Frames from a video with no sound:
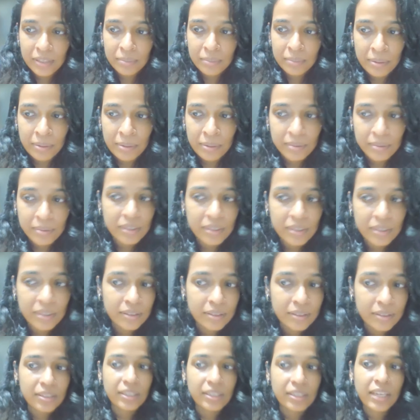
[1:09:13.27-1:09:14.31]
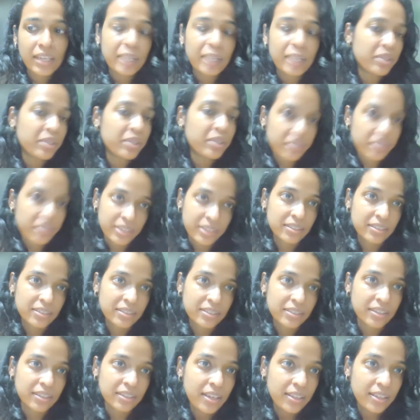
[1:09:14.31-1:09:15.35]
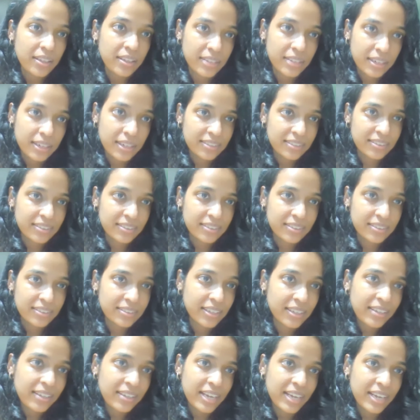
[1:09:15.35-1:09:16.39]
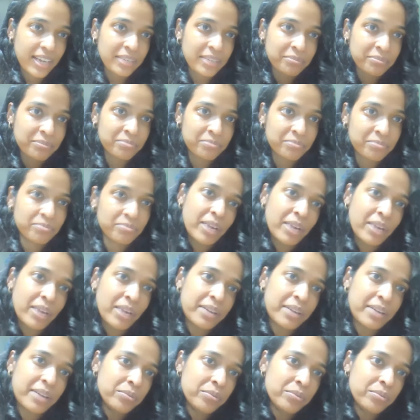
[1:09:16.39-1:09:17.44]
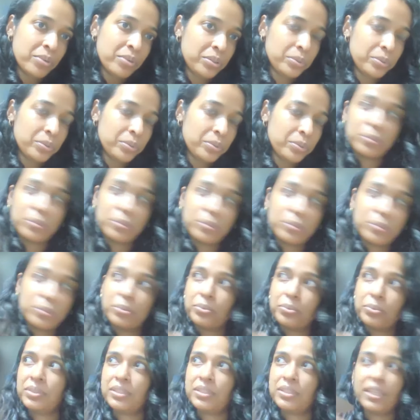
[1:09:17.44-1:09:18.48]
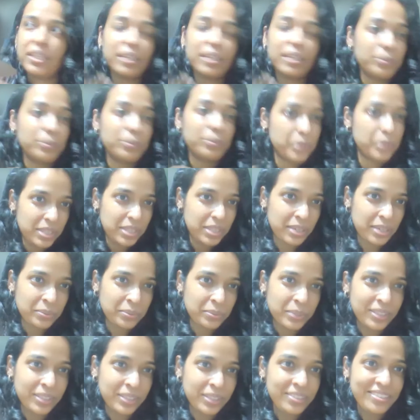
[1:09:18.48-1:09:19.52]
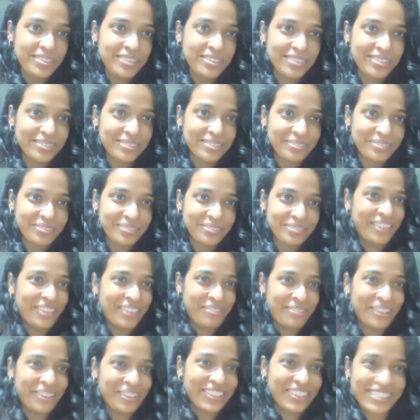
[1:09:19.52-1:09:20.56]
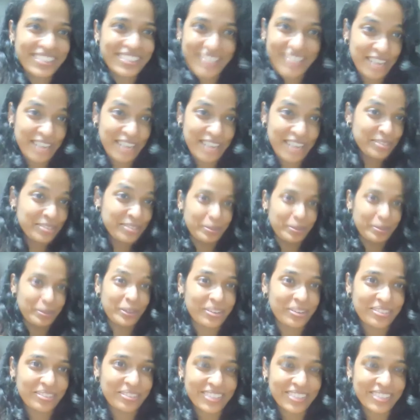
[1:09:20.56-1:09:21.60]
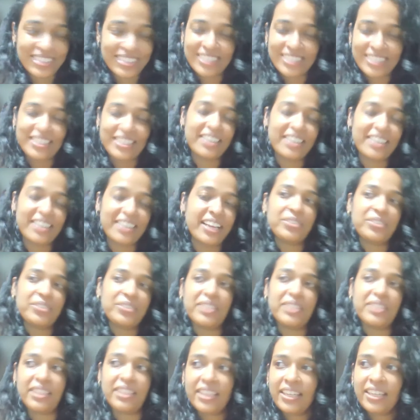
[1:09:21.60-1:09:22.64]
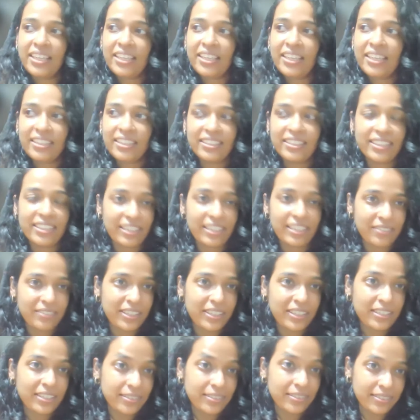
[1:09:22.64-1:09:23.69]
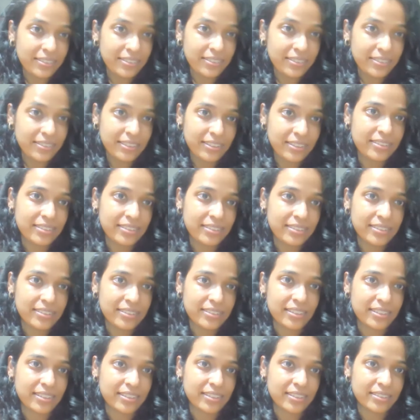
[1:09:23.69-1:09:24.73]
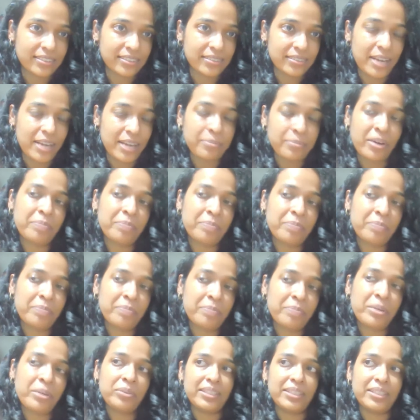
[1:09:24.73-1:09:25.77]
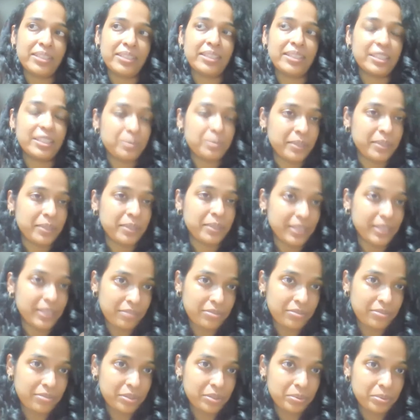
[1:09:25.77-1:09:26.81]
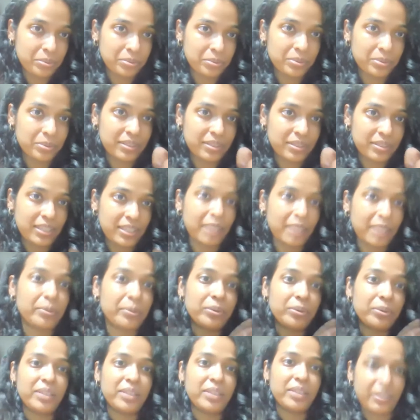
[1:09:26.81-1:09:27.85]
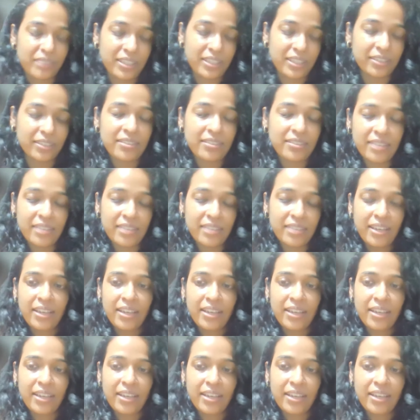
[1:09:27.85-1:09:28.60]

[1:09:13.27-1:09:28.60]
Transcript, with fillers: um, again, moderation. There are, again, I I don't want to say which and which because there are so many controversies, and like you said, the evidence is uh, I'm, I'm not quite an expert enough to say about the evidence.